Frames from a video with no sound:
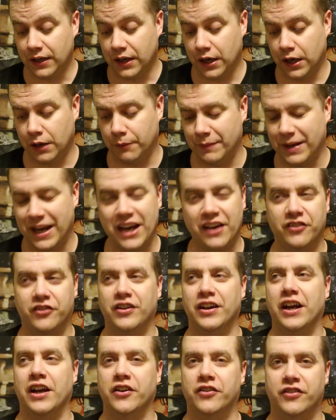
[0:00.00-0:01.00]
um,
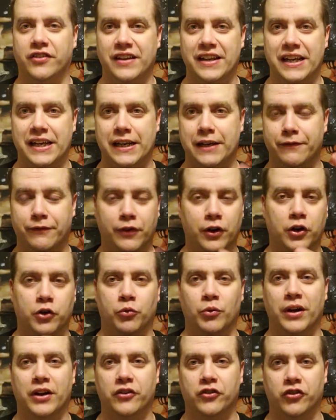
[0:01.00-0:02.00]
ACH, the Fuck
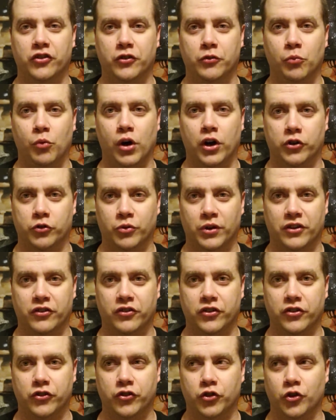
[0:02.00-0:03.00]
Racism Watch
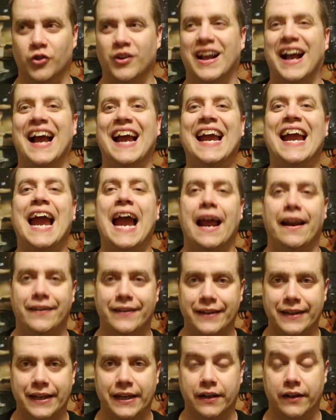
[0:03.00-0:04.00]
Wrestling shirt, I had
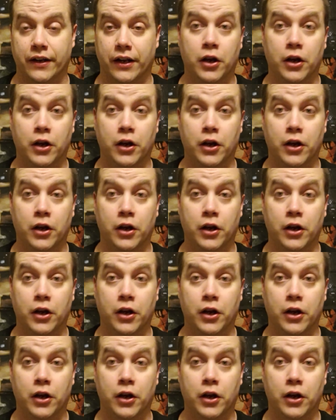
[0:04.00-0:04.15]
to get it.